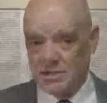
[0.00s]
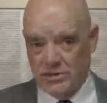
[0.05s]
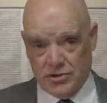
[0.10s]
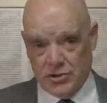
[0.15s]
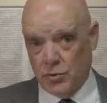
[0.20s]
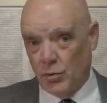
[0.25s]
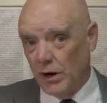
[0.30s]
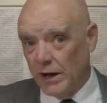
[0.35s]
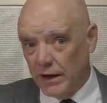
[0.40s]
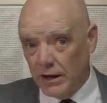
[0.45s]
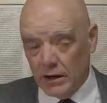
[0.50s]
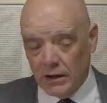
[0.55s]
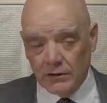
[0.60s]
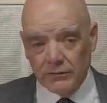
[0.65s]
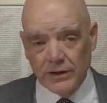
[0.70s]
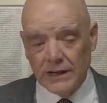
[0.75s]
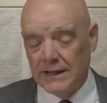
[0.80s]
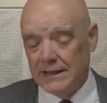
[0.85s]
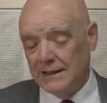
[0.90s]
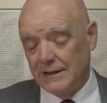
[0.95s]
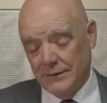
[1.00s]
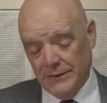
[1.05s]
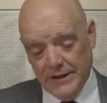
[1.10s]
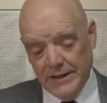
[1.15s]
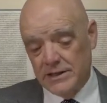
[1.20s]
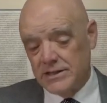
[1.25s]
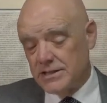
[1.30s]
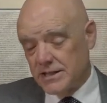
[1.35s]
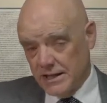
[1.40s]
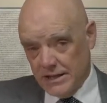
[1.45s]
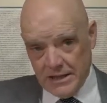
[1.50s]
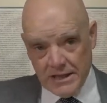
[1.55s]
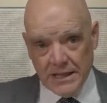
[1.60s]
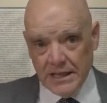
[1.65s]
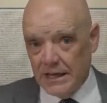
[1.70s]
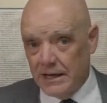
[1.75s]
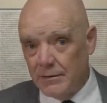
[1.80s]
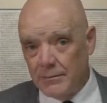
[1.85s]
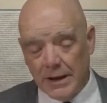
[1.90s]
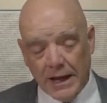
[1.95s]
the 12 is it
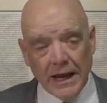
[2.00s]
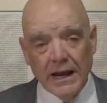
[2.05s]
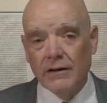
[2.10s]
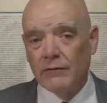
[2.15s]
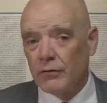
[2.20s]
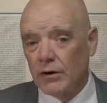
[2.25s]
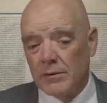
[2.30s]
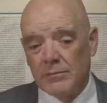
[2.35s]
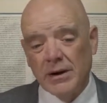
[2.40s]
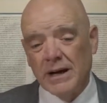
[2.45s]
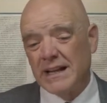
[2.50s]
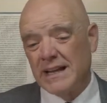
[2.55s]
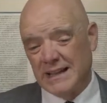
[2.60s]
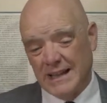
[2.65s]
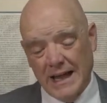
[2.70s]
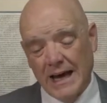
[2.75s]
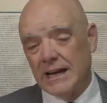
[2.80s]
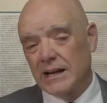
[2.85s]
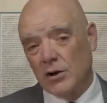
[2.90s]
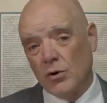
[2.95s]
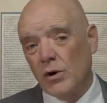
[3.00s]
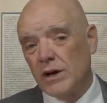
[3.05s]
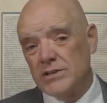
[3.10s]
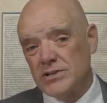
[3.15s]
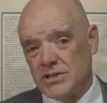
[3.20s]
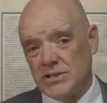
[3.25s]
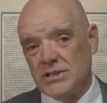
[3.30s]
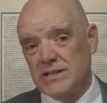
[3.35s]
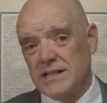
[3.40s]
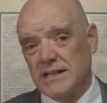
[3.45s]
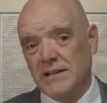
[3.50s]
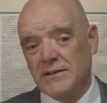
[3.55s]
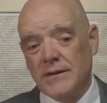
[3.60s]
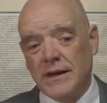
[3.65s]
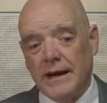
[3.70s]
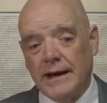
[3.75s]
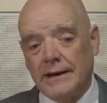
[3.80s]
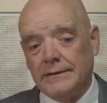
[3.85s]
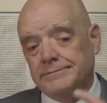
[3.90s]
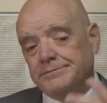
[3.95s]
them everybody a lot of questions in
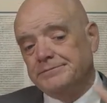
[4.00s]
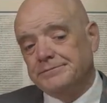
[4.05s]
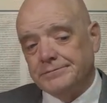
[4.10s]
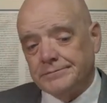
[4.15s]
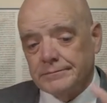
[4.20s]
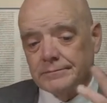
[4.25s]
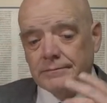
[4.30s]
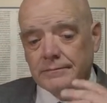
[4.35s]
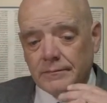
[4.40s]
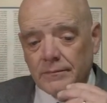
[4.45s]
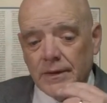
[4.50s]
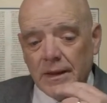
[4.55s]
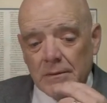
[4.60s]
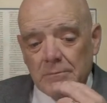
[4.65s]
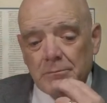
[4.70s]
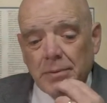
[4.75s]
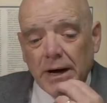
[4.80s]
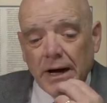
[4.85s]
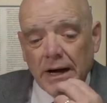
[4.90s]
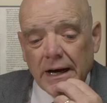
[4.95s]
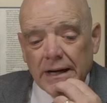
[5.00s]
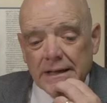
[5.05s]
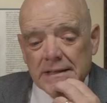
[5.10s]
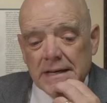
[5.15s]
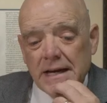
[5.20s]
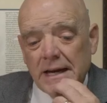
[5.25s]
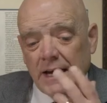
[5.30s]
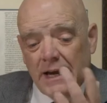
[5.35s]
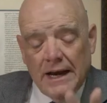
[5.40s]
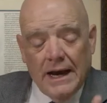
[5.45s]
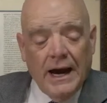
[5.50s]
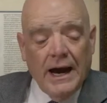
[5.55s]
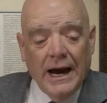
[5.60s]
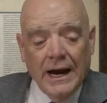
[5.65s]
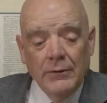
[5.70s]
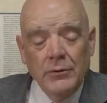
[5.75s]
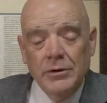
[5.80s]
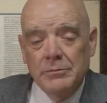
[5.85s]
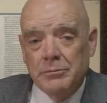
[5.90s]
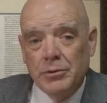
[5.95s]
that but i
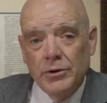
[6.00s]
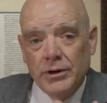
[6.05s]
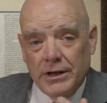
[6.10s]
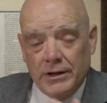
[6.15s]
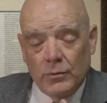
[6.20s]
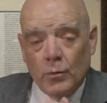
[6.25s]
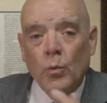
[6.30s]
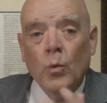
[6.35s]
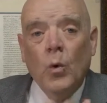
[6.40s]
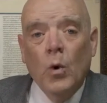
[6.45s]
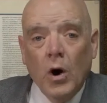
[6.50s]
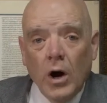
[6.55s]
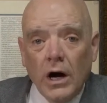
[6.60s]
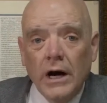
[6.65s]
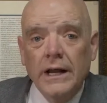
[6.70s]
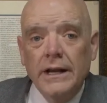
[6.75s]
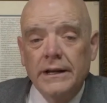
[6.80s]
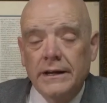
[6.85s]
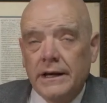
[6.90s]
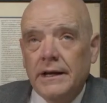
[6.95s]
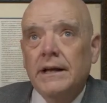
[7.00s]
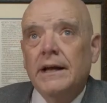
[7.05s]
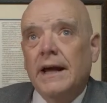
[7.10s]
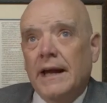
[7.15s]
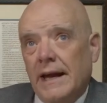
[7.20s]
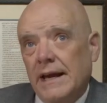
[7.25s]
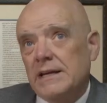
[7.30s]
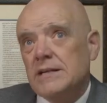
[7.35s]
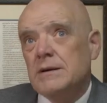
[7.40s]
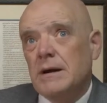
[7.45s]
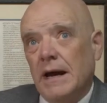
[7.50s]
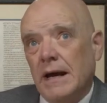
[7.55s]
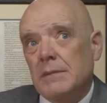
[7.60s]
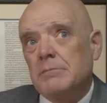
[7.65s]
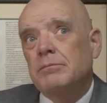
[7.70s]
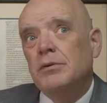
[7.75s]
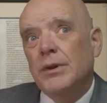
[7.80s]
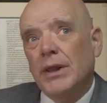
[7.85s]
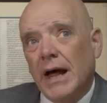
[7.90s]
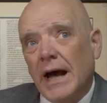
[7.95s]
would put it one a, a
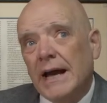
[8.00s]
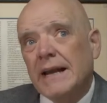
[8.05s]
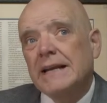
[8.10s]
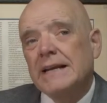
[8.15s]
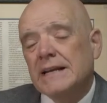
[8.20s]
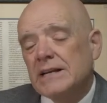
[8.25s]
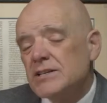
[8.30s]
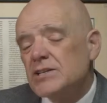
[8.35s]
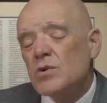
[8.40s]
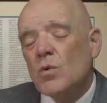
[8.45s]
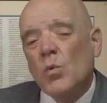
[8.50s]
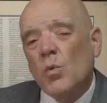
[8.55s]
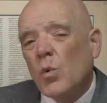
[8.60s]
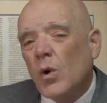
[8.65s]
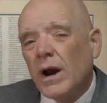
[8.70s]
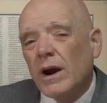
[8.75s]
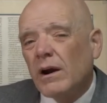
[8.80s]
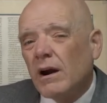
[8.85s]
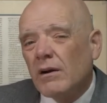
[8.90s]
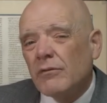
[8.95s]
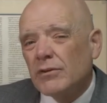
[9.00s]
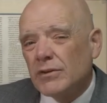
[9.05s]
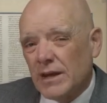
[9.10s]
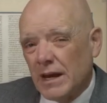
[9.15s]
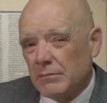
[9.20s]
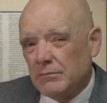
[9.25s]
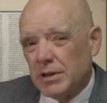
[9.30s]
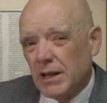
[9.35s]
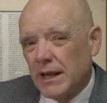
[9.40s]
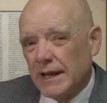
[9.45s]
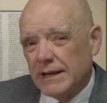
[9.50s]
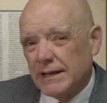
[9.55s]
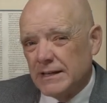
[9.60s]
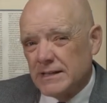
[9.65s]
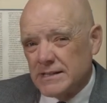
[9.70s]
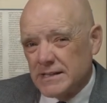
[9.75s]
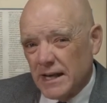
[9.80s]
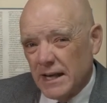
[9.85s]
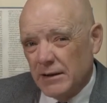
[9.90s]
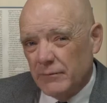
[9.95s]
blindness wherever that
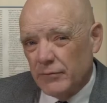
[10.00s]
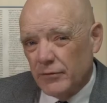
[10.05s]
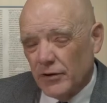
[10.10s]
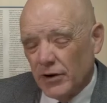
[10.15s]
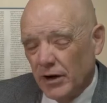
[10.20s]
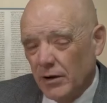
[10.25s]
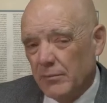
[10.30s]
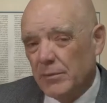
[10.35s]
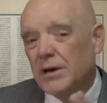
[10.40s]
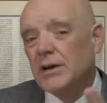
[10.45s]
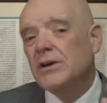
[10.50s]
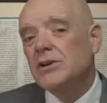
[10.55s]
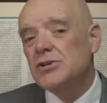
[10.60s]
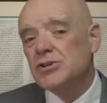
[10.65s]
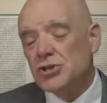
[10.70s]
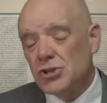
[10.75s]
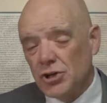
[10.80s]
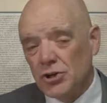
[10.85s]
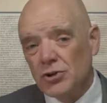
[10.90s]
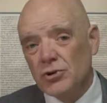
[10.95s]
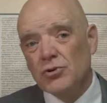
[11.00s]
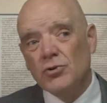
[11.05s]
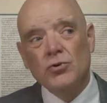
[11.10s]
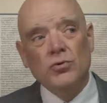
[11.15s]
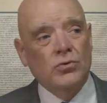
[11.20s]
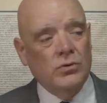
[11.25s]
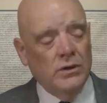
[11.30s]
blindness came from two